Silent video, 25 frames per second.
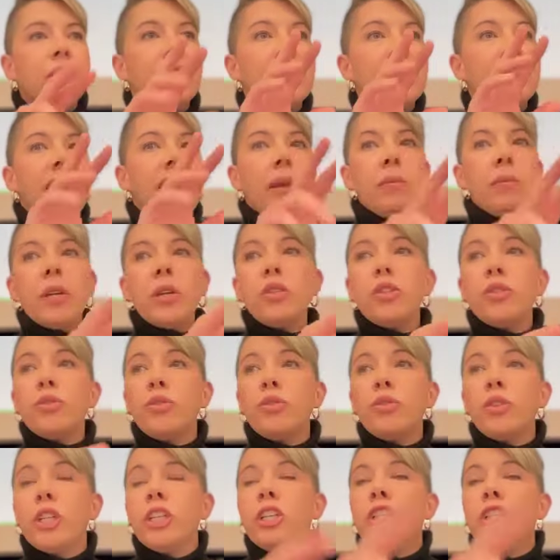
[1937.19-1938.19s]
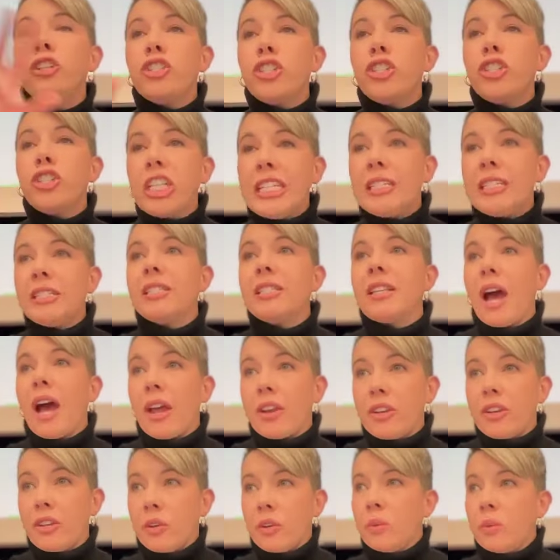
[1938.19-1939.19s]
Same goes for
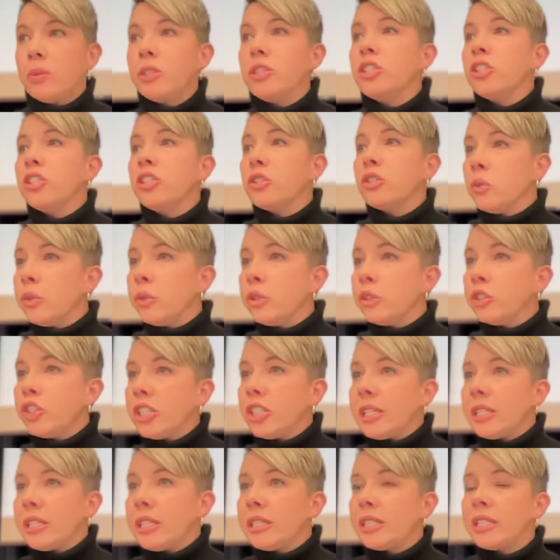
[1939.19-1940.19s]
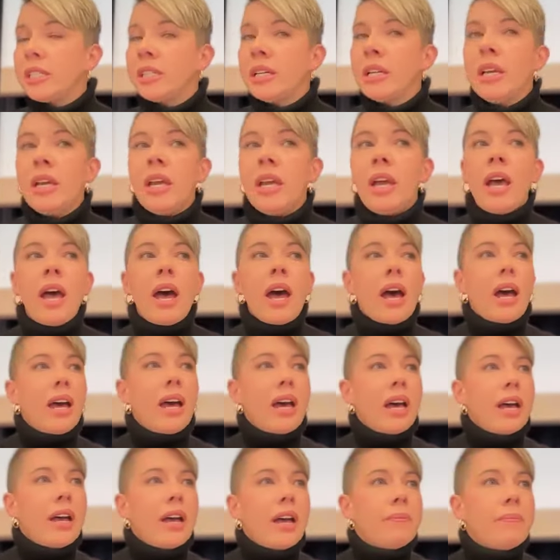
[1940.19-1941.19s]
sheets.new, which is Google Sheets.
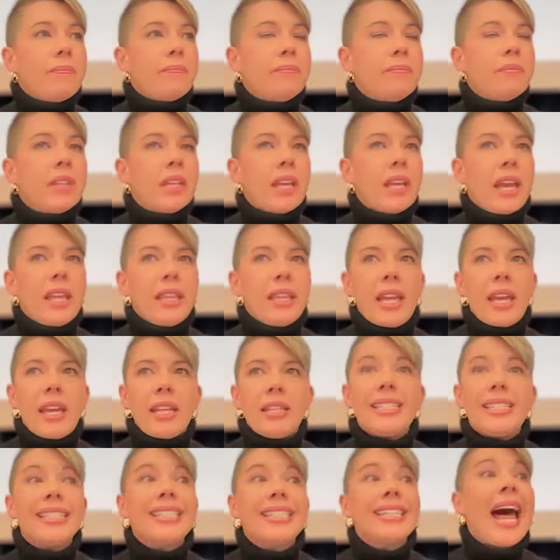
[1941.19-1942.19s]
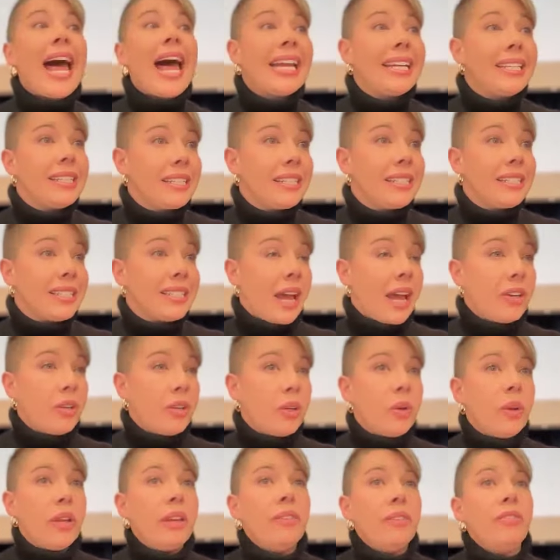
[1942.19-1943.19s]
And then
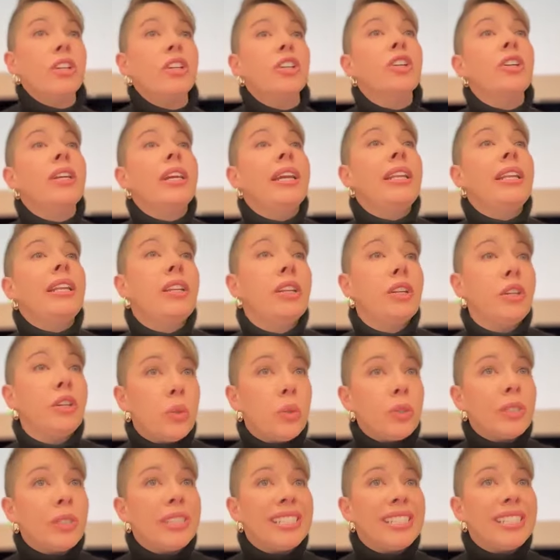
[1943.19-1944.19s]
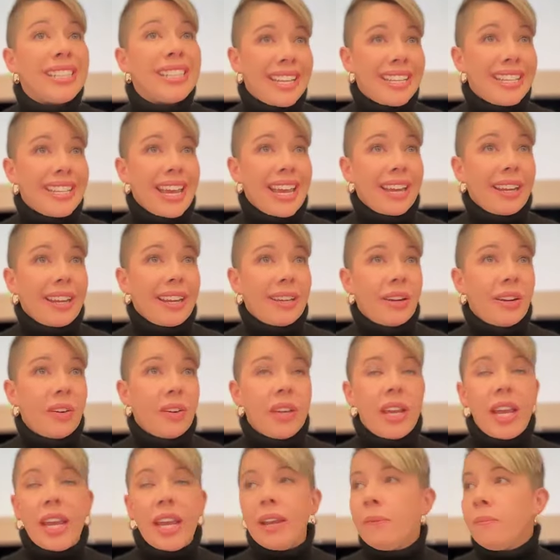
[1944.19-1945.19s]
slides.new if you're creating a Google slide deck,
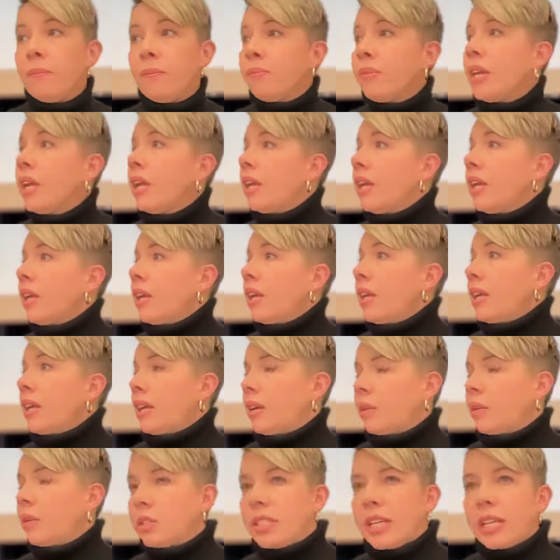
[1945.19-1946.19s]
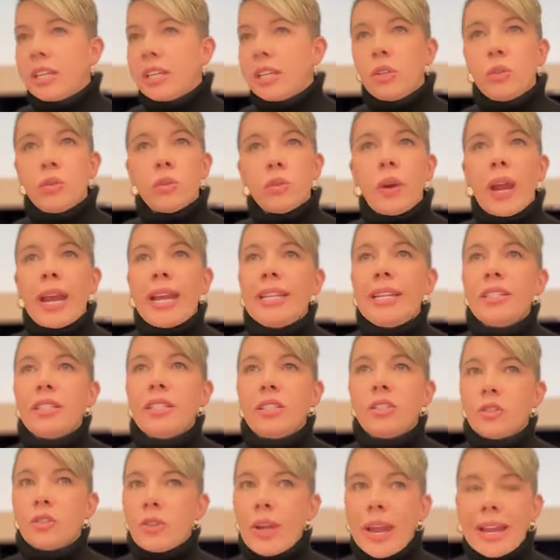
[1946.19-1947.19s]
okay? It will take you right
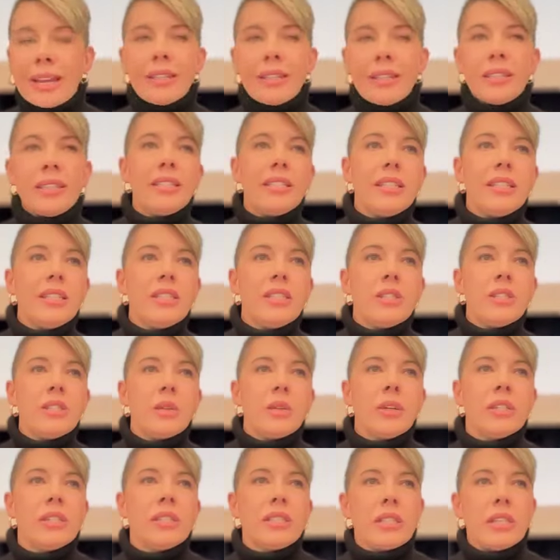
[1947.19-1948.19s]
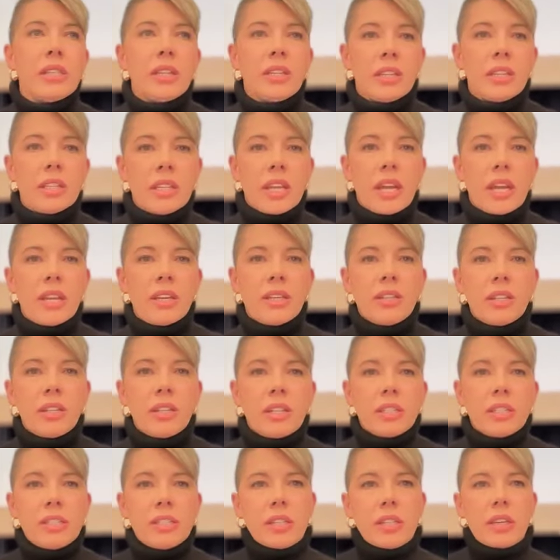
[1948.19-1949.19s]
directly to the source. You're done,
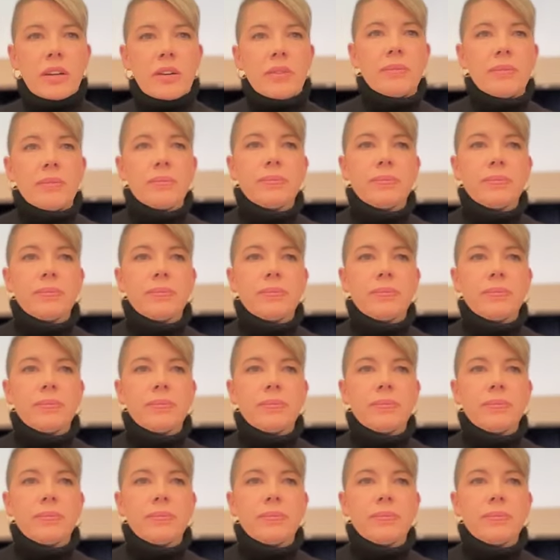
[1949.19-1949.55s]
you're good to go.